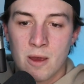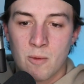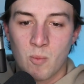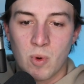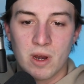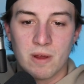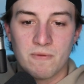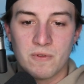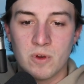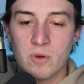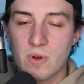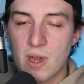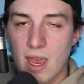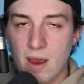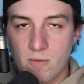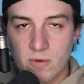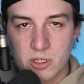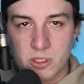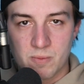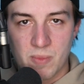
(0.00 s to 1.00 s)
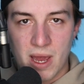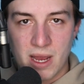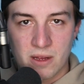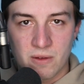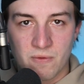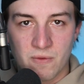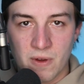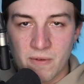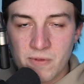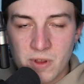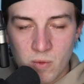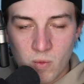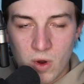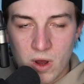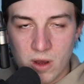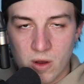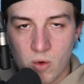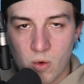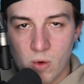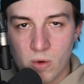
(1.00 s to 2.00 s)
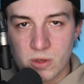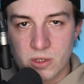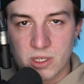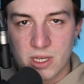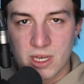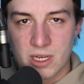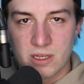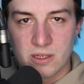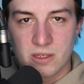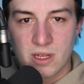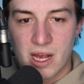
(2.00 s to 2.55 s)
But if you can't respect 51 goals in his